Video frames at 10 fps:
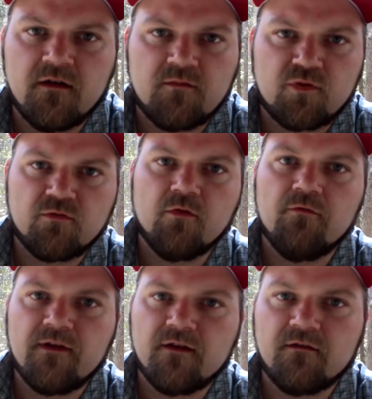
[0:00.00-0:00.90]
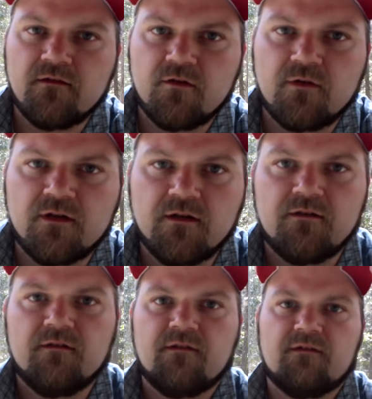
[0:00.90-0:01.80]
Peruvian coconut
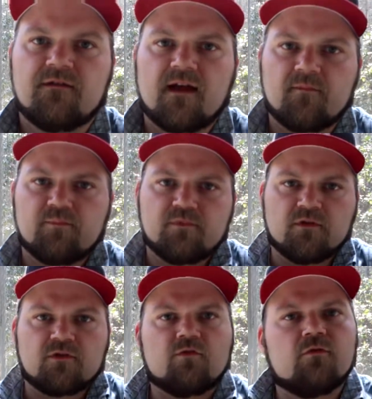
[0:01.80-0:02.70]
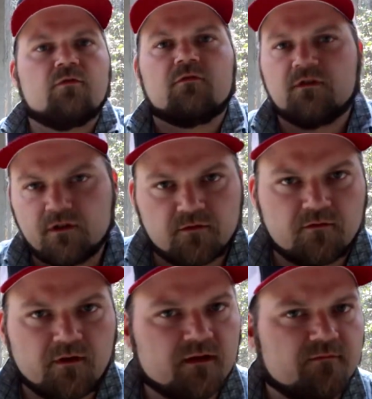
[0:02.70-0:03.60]
sap liqueur? No,
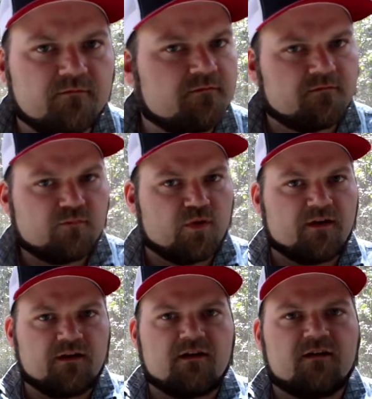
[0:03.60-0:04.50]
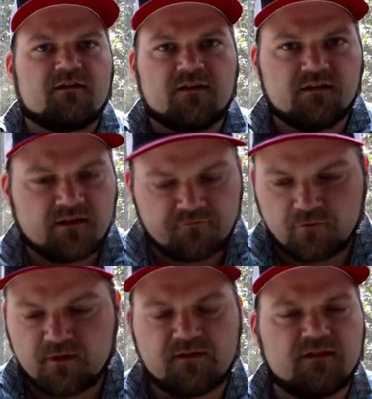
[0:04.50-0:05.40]
I'm bringing a cocktail that
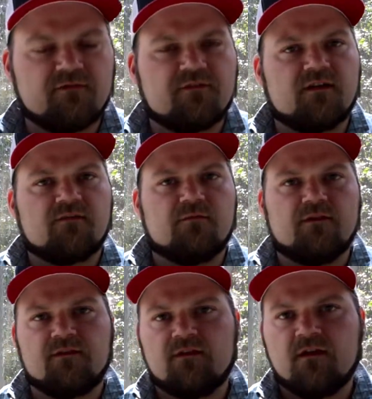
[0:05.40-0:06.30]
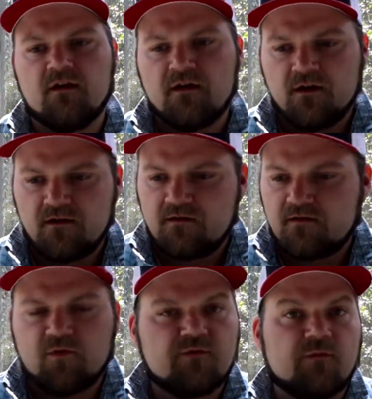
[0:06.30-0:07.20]
everyone identifies with.
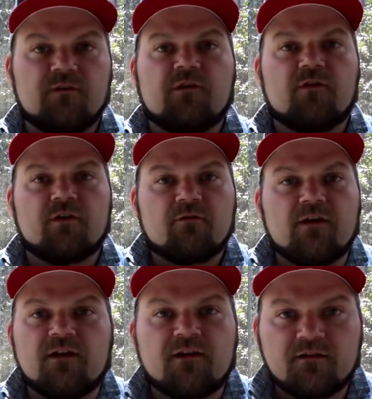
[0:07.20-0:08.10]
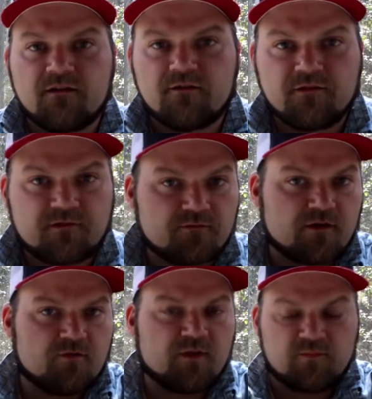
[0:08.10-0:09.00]
The most obscure ingredient in there is
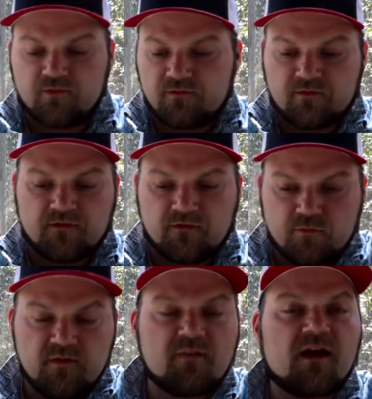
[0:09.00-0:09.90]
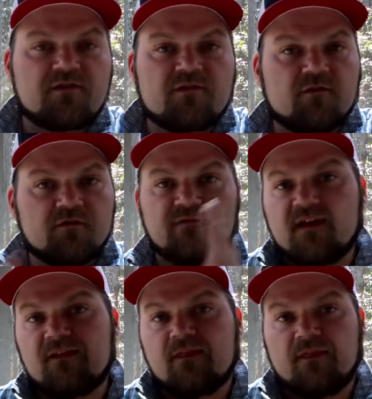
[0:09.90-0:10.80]
serrano peppers, right? So we batched all of
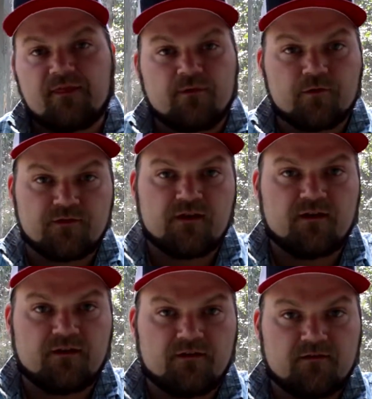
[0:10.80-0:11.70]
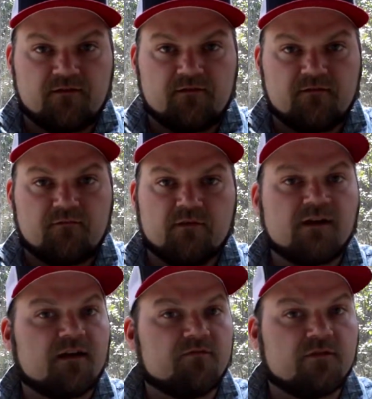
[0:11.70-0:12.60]
that Thursday night. We
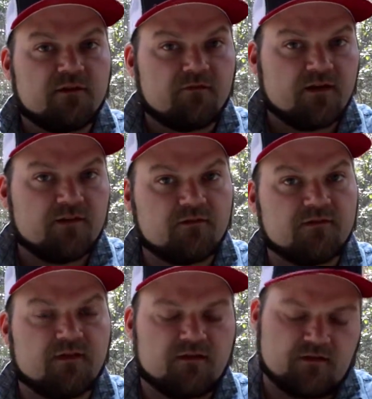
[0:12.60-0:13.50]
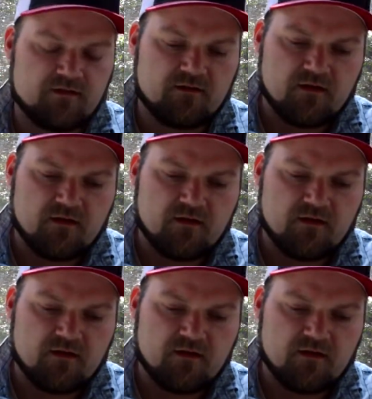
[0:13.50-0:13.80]
got everything ready Thursday night.